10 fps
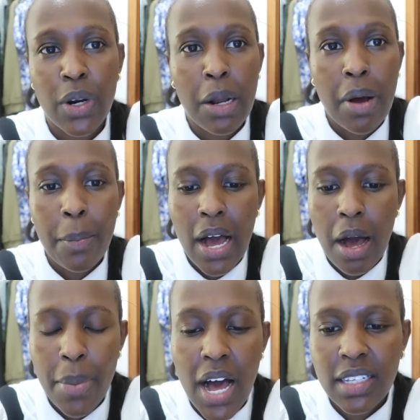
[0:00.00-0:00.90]
When I'm up
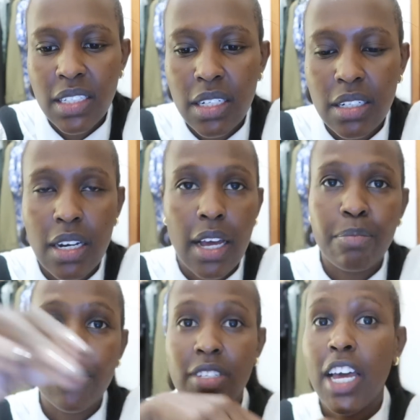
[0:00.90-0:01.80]
haphazard, then
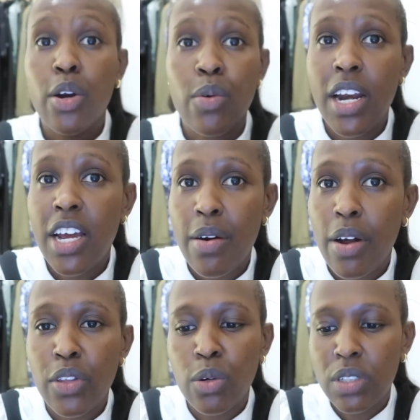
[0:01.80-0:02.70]
I'm just kind of running
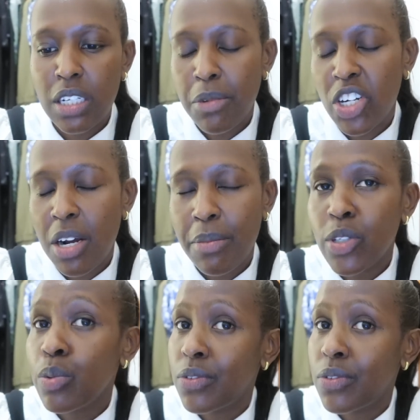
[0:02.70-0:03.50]
around the whole day in pajamas.